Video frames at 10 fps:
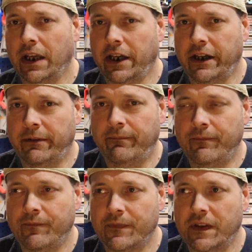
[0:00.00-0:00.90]

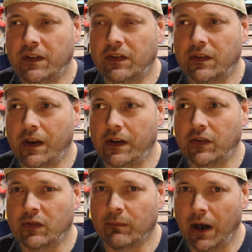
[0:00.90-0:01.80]
Um, this is a
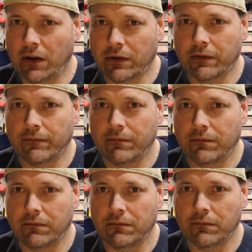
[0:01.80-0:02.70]
smaller
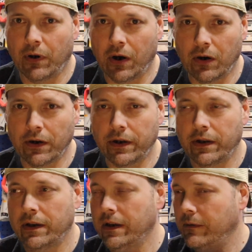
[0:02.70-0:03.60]

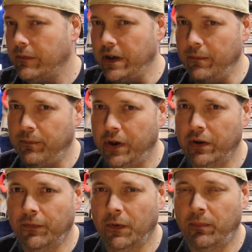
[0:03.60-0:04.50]
park, but a
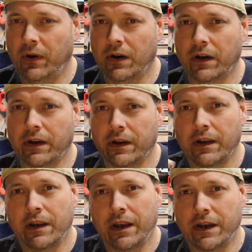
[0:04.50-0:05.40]
beautiful park.
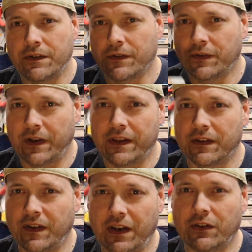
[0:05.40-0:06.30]
As you'll see, the
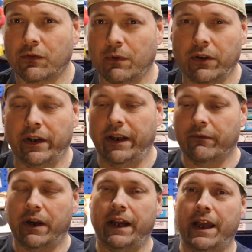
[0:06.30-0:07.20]
scenes are rolling in
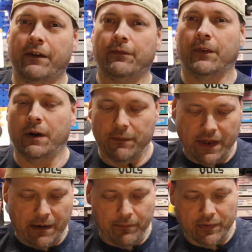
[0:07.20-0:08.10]
right now from
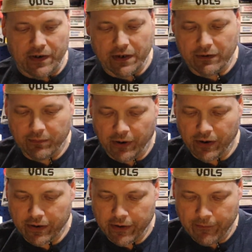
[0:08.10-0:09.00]
that particular
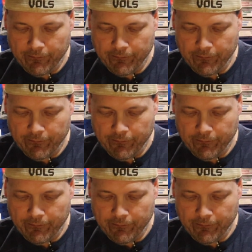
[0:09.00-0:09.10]
park.